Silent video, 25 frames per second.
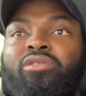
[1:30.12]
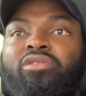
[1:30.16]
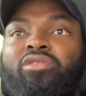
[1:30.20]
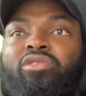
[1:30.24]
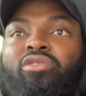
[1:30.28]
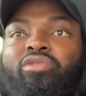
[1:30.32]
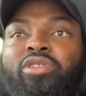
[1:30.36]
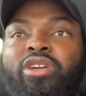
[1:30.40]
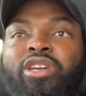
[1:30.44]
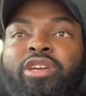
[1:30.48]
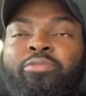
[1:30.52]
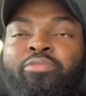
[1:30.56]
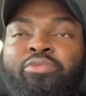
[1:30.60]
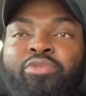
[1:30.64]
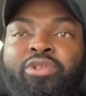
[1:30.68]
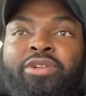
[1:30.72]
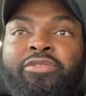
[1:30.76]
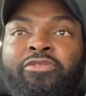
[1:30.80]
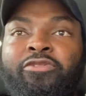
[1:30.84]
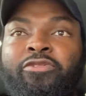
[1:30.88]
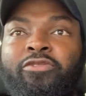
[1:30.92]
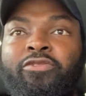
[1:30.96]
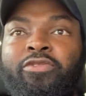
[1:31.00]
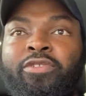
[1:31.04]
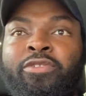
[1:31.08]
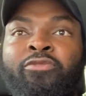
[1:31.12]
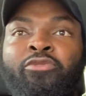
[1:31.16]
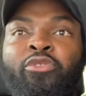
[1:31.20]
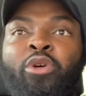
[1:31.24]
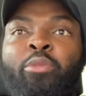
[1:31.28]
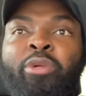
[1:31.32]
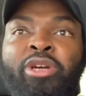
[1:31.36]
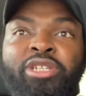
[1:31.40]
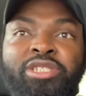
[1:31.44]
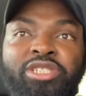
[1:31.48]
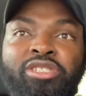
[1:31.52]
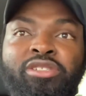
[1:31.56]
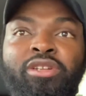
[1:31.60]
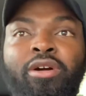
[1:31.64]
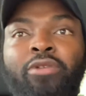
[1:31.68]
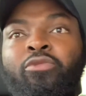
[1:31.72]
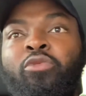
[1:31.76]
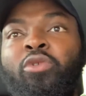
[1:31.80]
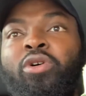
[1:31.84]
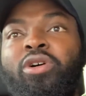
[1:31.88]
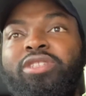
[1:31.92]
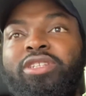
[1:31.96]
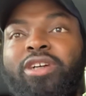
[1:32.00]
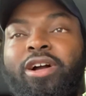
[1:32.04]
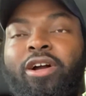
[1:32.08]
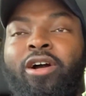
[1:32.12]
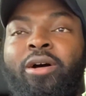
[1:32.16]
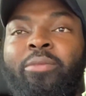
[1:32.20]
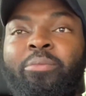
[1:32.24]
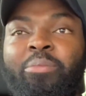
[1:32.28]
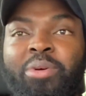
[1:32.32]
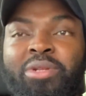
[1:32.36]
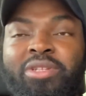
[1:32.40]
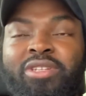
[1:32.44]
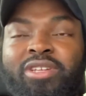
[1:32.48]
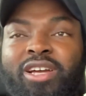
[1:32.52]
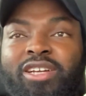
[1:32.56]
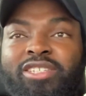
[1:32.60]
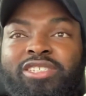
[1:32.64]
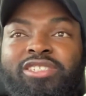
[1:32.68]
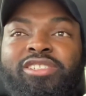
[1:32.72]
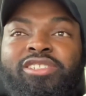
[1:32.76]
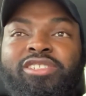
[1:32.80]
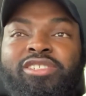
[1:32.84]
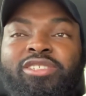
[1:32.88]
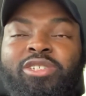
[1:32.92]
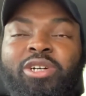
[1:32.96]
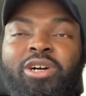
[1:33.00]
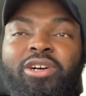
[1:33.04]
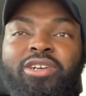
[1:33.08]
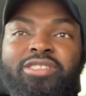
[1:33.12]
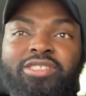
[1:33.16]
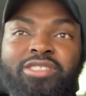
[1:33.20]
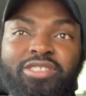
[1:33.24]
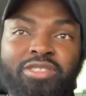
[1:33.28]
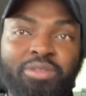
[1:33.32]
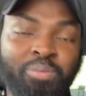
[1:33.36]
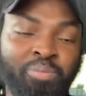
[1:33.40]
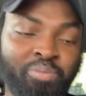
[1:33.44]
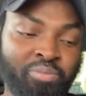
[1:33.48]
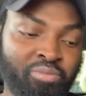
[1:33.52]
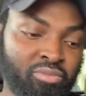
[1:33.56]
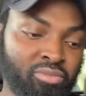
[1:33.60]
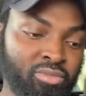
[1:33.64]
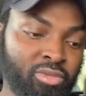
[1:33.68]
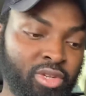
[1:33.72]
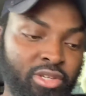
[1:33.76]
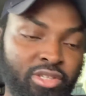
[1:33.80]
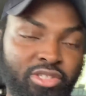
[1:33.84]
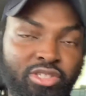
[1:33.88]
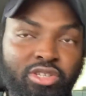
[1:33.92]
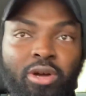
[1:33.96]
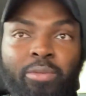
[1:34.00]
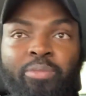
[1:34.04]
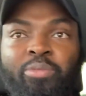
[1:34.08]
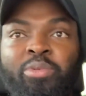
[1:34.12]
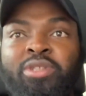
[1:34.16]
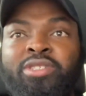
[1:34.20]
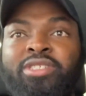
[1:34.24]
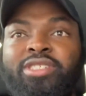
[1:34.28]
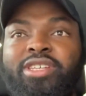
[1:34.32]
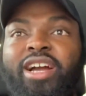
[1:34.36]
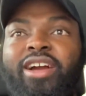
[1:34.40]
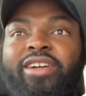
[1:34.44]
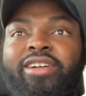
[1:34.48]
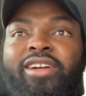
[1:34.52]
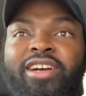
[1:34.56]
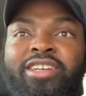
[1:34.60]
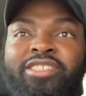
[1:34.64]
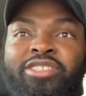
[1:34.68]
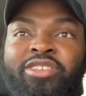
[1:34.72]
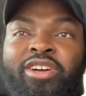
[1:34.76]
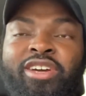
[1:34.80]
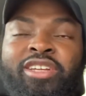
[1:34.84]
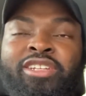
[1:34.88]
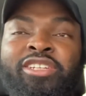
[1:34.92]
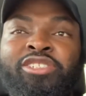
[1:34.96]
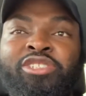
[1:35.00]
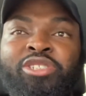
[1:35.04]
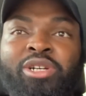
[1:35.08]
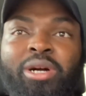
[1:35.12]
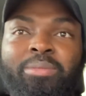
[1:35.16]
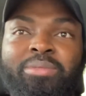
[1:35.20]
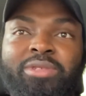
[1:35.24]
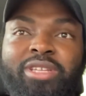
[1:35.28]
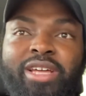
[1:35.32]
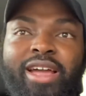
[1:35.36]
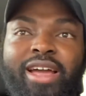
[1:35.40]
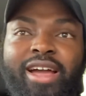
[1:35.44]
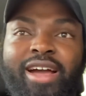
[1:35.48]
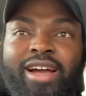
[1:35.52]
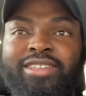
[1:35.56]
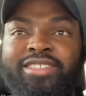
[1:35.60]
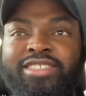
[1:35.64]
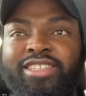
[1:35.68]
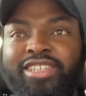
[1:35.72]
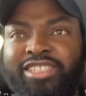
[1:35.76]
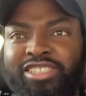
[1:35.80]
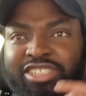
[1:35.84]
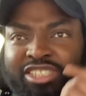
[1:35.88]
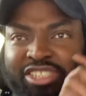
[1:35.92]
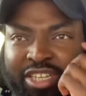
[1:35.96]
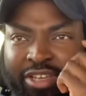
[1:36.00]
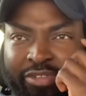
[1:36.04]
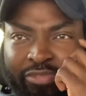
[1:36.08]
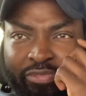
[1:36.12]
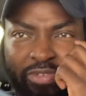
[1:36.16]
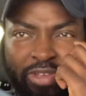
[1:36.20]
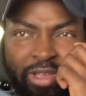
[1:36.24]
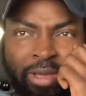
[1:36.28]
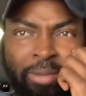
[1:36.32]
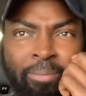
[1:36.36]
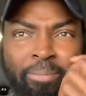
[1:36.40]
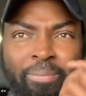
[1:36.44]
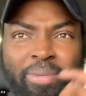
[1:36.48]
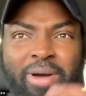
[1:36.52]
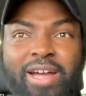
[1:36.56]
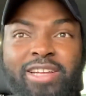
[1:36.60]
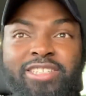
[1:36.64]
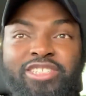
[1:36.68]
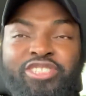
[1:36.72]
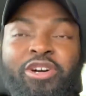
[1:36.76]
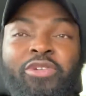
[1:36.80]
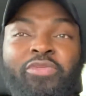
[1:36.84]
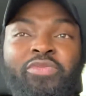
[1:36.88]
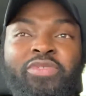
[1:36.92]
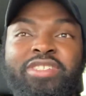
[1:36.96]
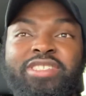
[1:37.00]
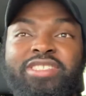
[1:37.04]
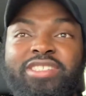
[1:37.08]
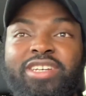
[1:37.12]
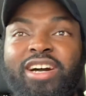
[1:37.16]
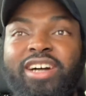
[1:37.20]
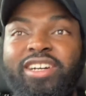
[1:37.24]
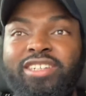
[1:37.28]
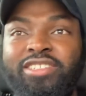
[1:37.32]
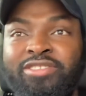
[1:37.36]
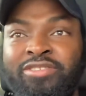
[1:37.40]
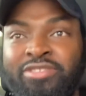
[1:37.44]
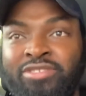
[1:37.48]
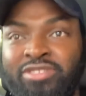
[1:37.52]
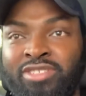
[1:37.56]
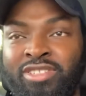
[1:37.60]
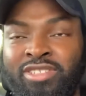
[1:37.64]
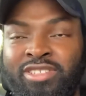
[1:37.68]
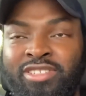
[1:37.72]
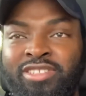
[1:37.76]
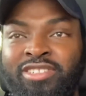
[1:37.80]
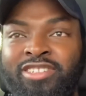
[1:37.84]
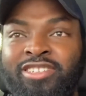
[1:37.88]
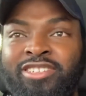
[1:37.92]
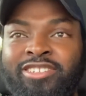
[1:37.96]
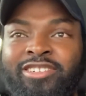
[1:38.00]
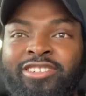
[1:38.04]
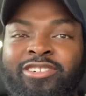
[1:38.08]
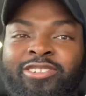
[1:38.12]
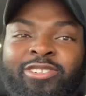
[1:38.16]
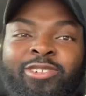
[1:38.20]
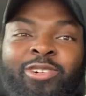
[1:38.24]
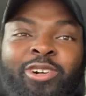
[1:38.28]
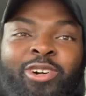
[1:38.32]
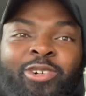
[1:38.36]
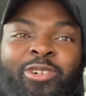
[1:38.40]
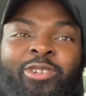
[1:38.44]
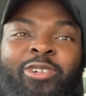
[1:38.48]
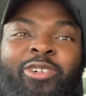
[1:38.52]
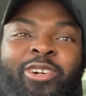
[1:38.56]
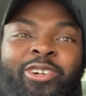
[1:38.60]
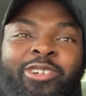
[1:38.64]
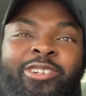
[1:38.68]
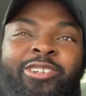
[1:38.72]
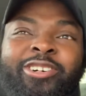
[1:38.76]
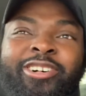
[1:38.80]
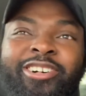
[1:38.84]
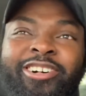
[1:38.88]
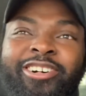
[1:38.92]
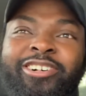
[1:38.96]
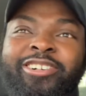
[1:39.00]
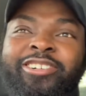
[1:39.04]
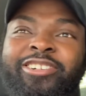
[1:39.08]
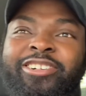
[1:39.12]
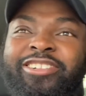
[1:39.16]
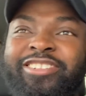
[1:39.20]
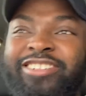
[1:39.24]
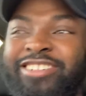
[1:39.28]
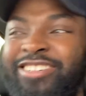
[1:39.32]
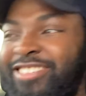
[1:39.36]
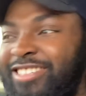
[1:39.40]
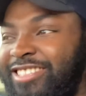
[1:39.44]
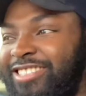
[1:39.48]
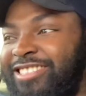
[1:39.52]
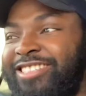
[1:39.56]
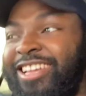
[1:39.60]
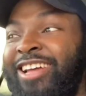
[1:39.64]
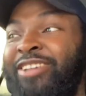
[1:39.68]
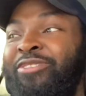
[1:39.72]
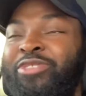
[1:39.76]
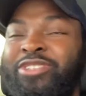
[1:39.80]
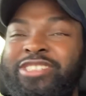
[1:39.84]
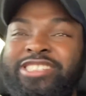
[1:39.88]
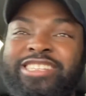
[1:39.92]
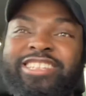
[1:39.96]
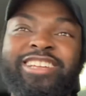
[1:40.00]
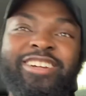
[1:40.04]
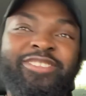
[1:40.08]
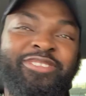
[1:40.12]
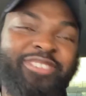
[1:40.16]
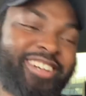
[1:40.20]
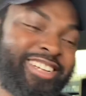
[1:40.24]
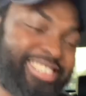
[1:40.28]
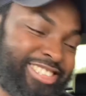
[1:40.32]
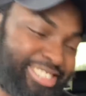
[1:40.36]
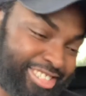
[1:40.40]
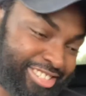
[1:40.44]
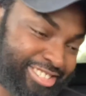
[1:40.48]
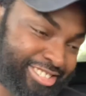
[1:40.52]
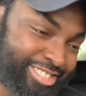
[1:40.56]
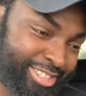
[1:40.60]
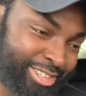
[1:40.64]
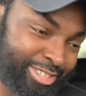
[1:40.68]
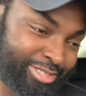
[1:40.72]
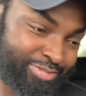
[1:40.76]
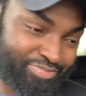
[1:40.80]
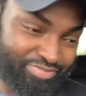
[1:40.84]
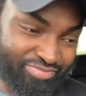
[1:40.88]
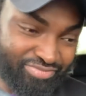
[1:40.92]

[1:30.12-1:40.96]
quick brief information of what the company actually does. So Prince Harry has gotten a job there as a chief impact officer. Woo, woo, woo. It's time for celebration though.